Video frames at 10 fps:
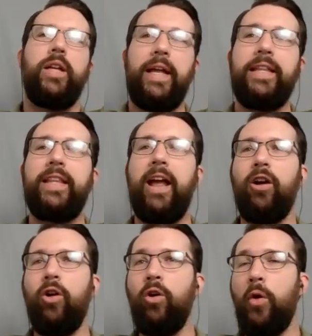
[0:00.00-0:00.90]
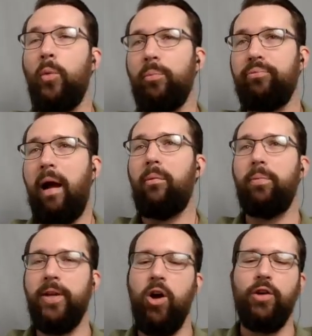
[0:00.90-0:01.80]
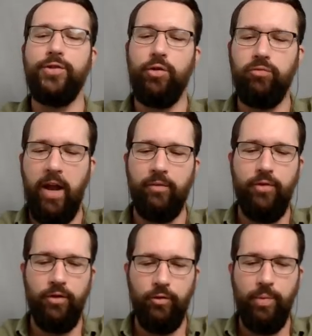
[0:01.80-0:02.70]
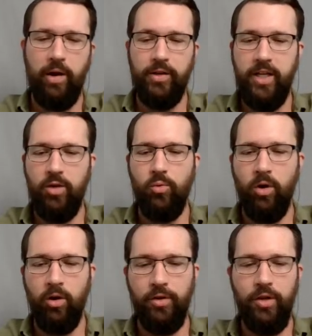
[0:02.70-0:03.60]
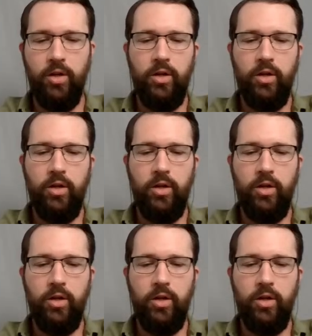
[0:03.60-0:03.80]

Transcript: in there, or it will probably also rank for the repair keyword